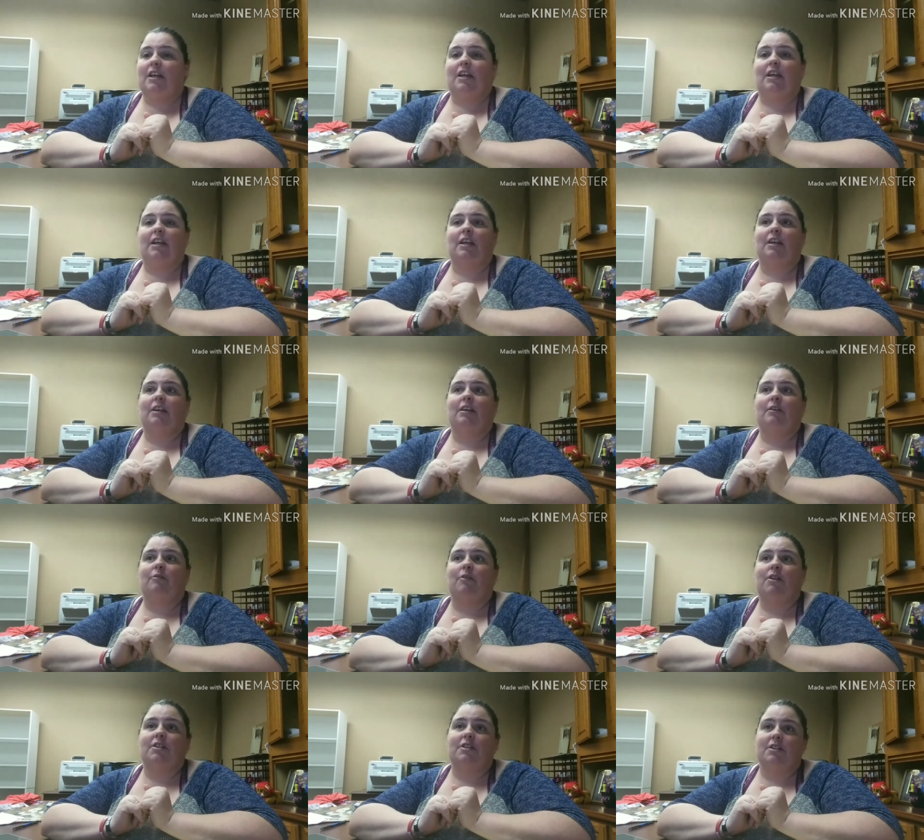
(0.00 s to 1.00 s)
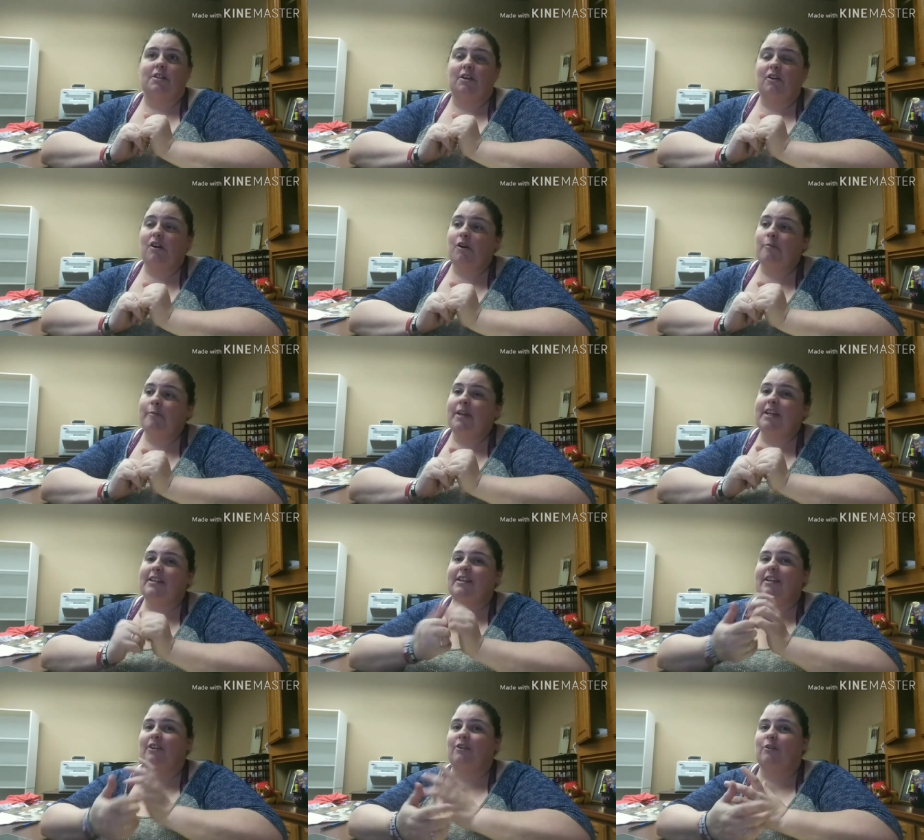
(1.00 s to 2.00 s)
He went to the army, it
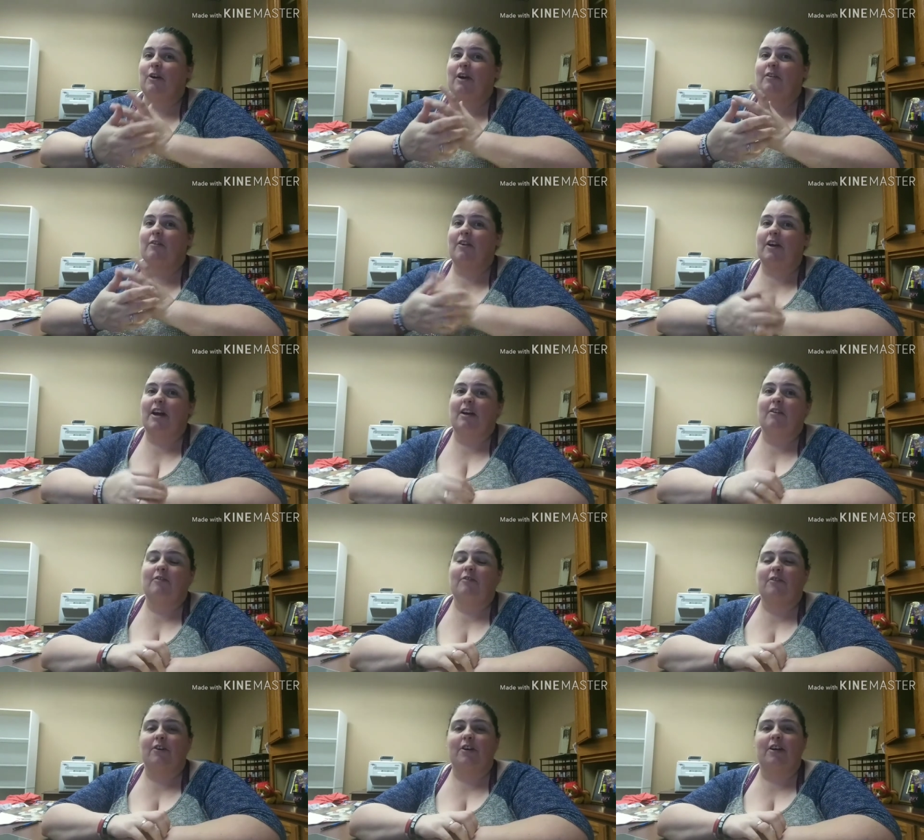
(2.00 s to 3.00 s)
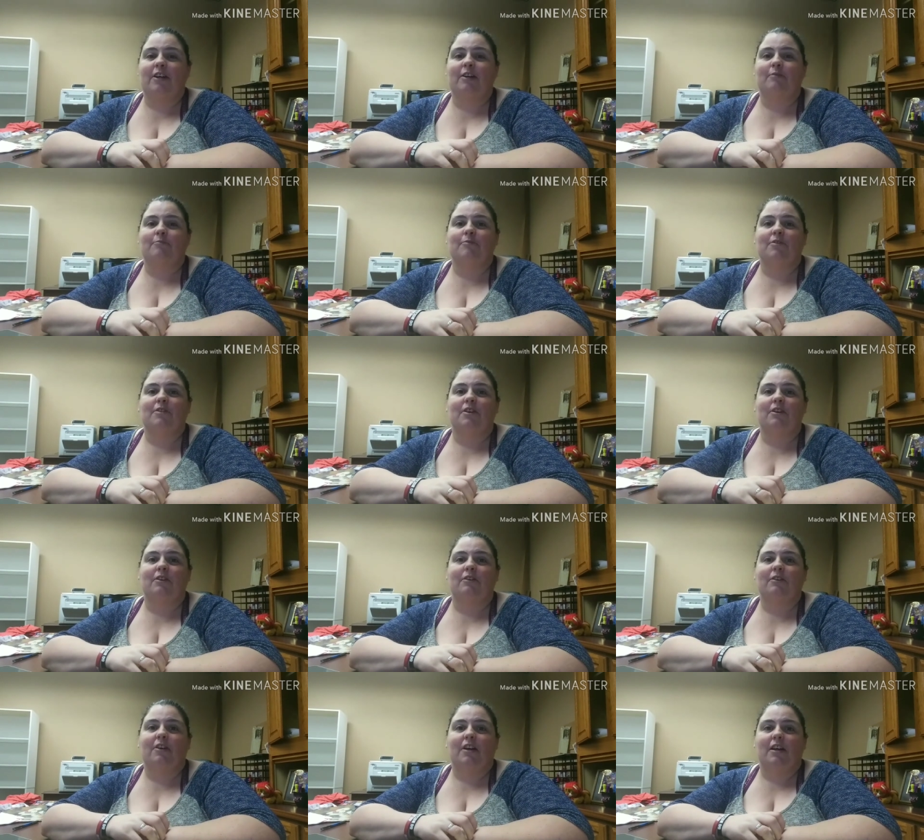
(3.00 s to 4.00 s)
didn't quite work out for him,
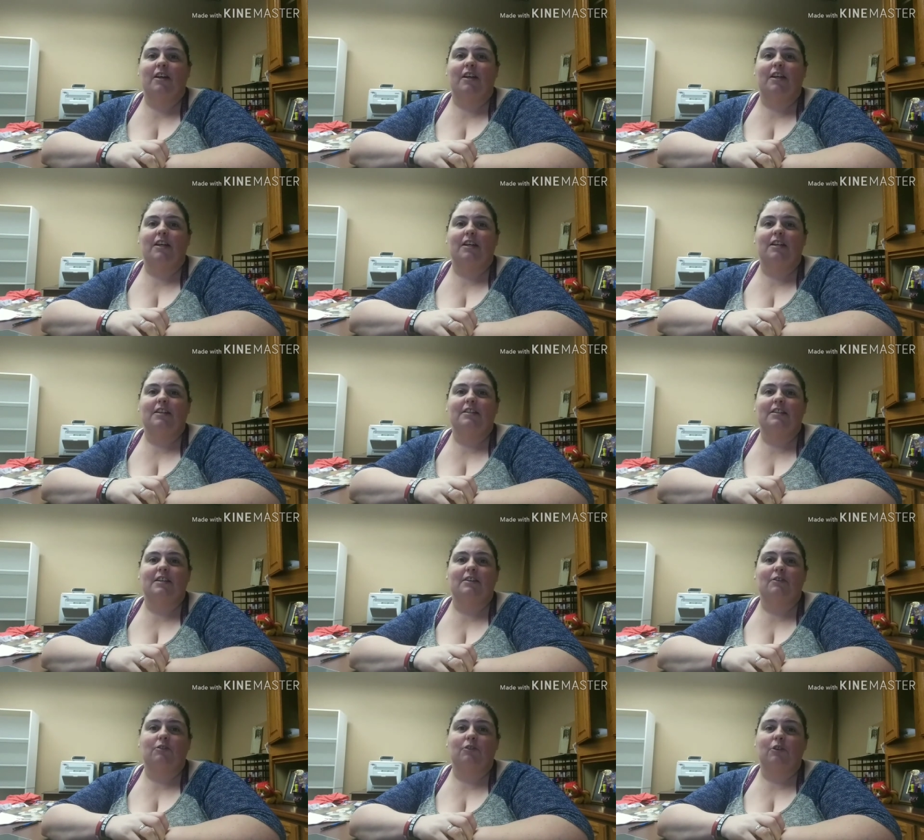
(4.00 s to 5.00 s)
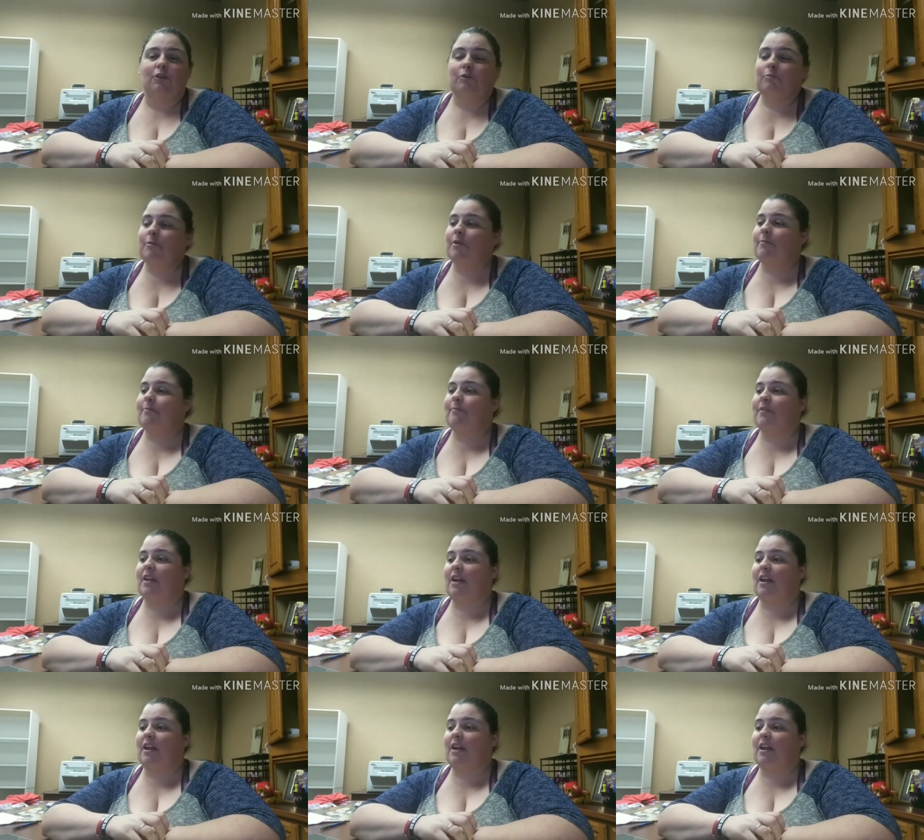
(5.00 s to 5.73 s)
so he's in Oklahoma.